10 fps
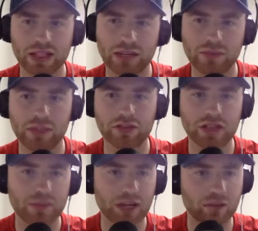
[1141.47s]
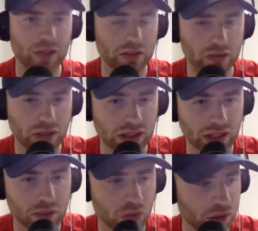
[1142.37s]
have much of an impact for me to do
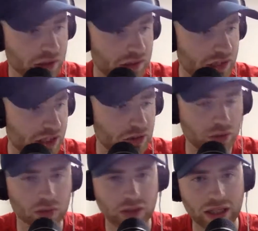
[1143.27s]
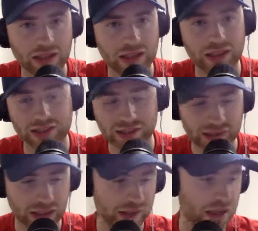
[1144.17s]
anything more than a 6 or anything less than a
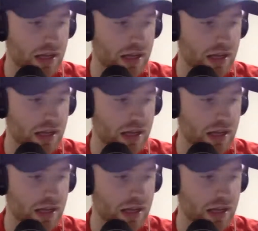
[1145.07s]
6.